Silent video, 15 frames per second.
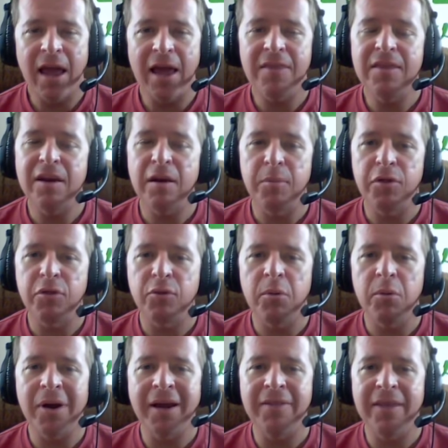And then number
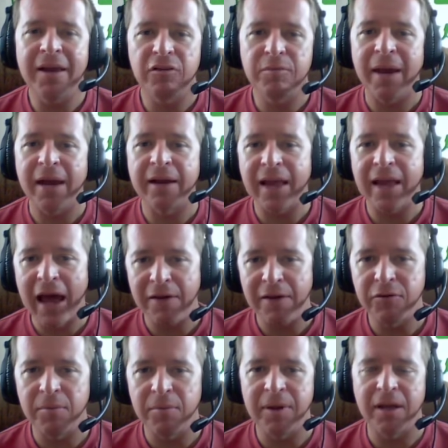three, what can they expect
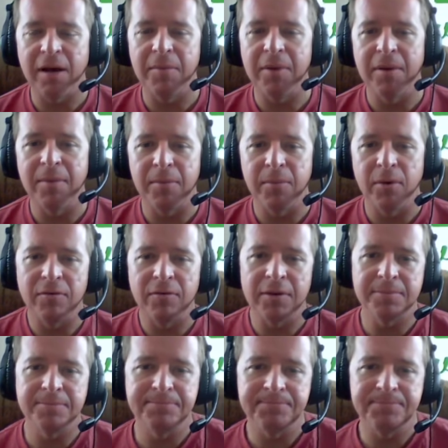after becoming a member
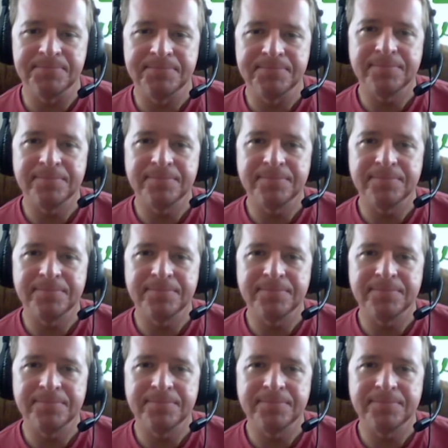of it?